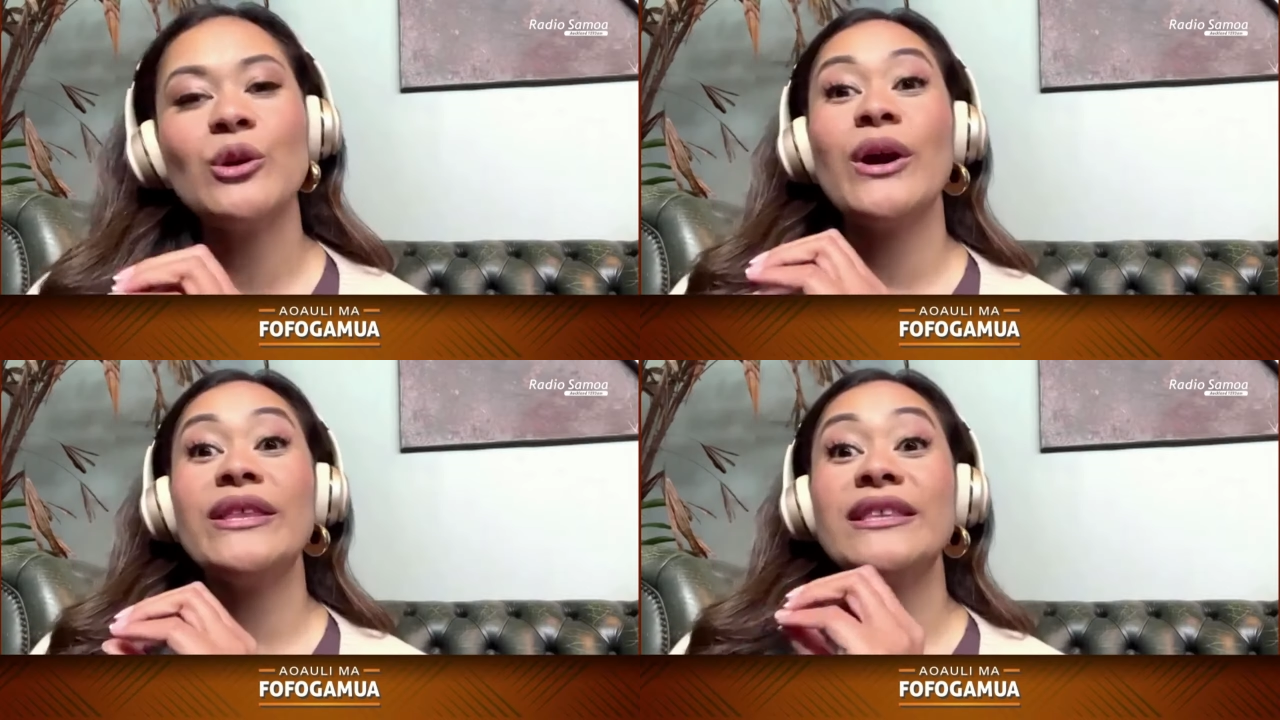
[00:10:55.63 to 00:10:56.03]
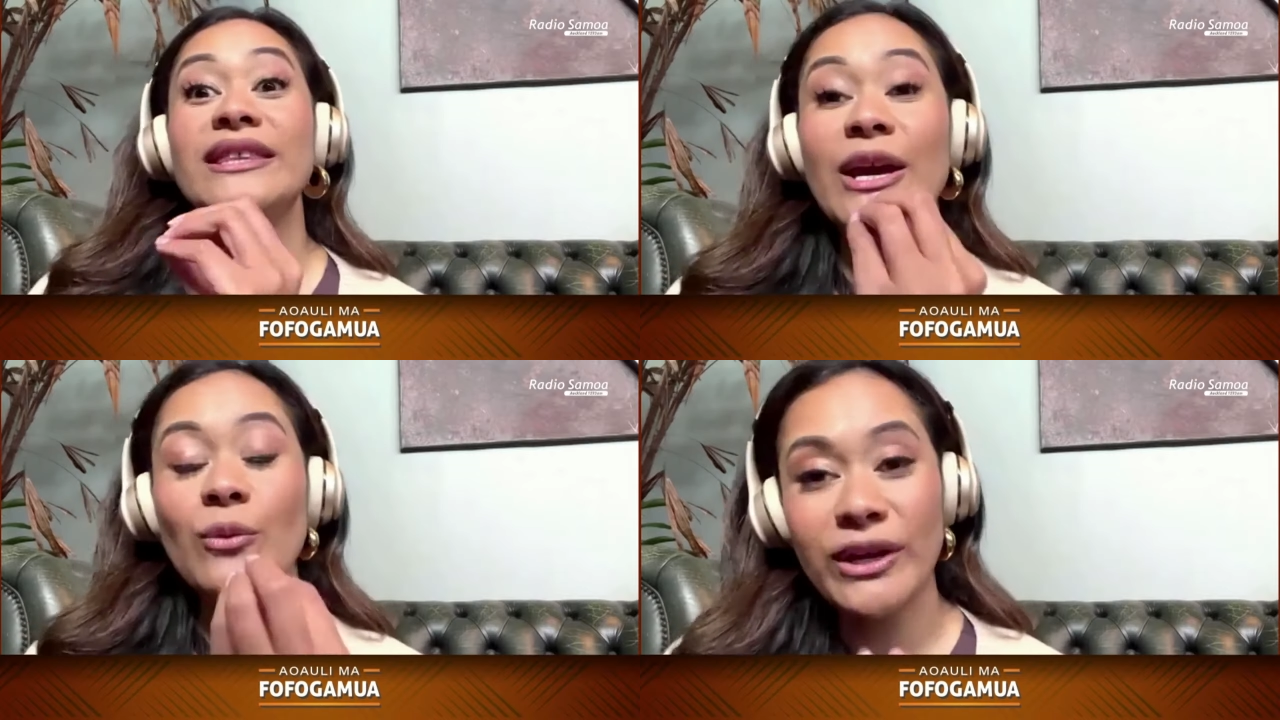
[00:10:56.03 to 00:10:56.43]
the way that
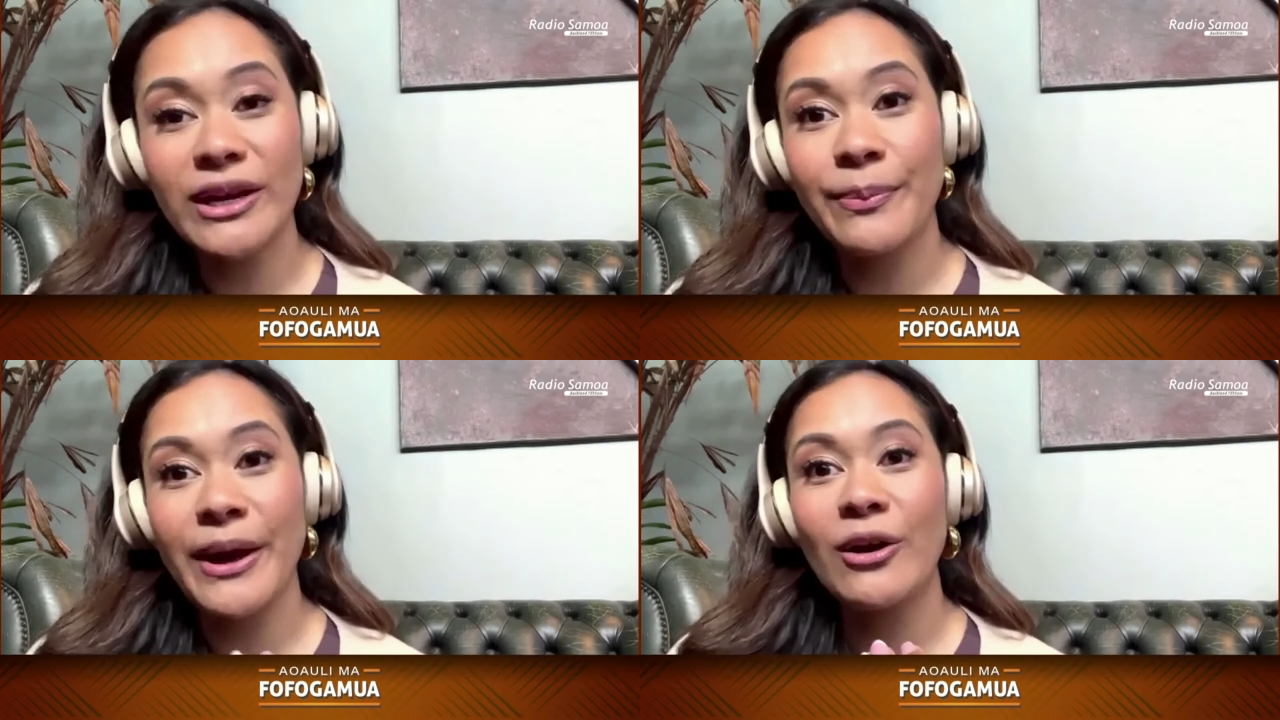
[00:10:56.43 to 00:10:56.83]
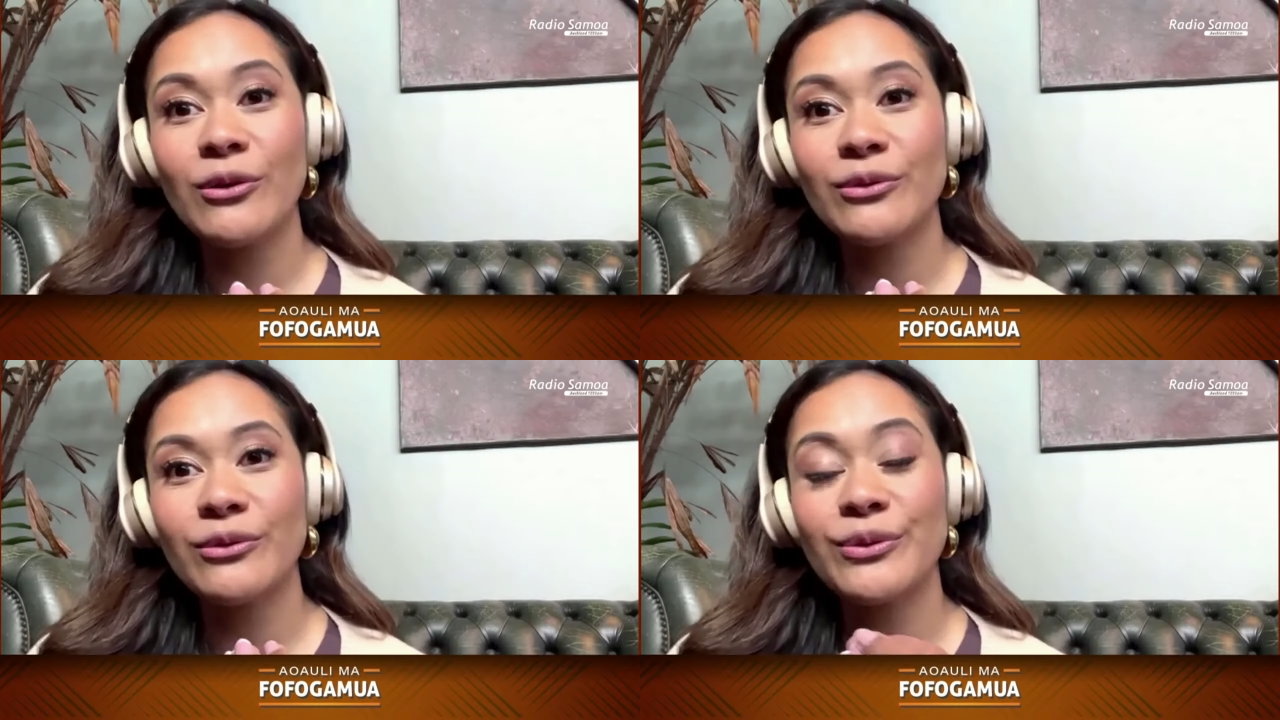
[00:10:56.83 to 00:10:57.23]
they went
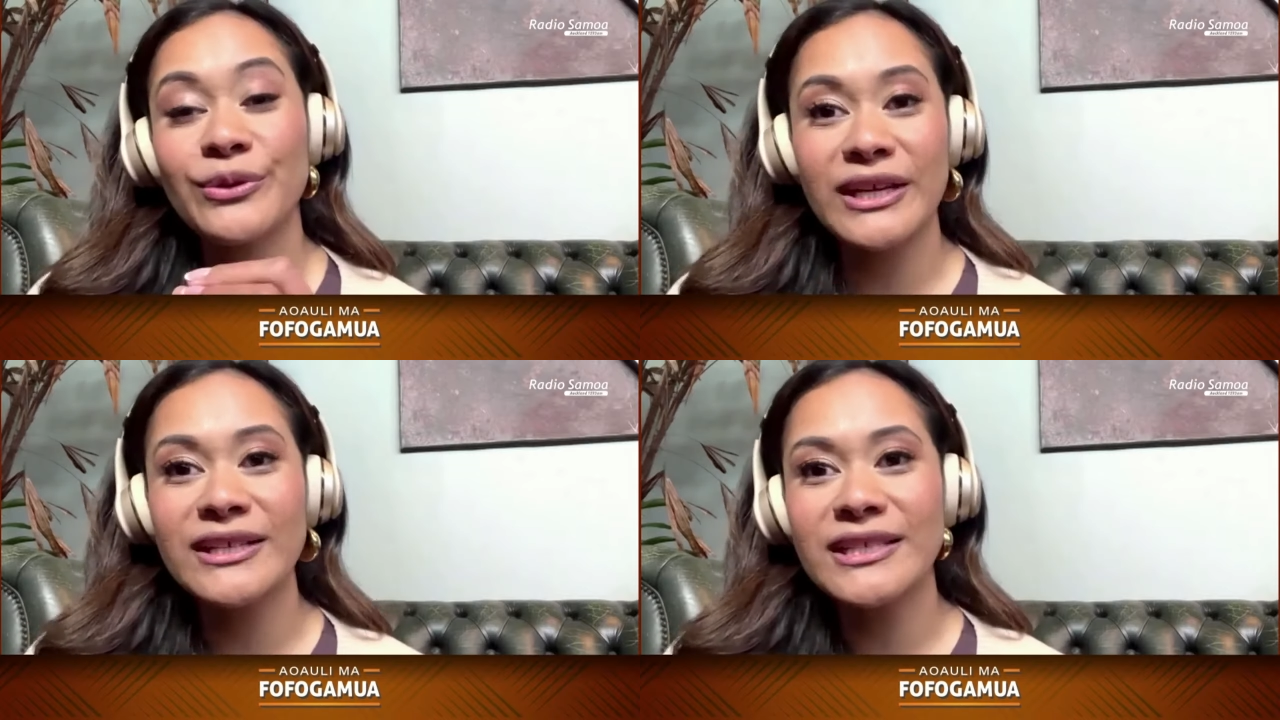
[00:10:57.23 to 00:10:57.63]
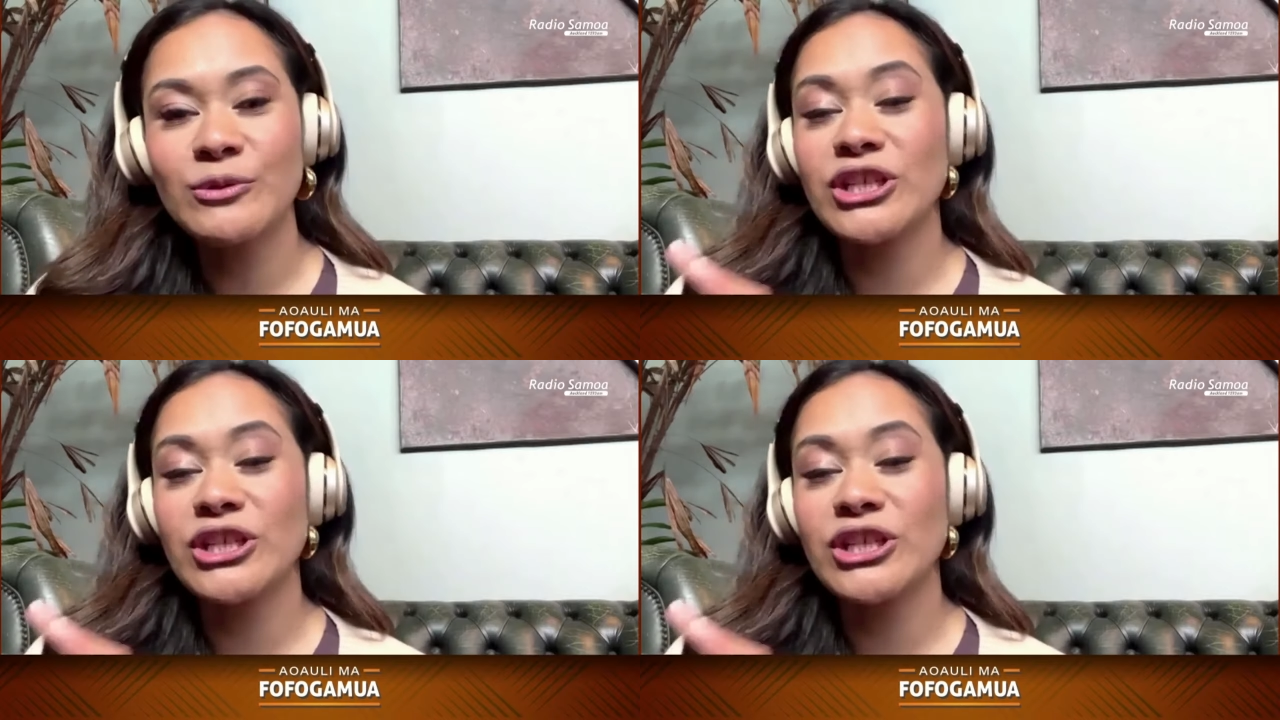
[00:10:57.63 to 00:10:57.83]
about things,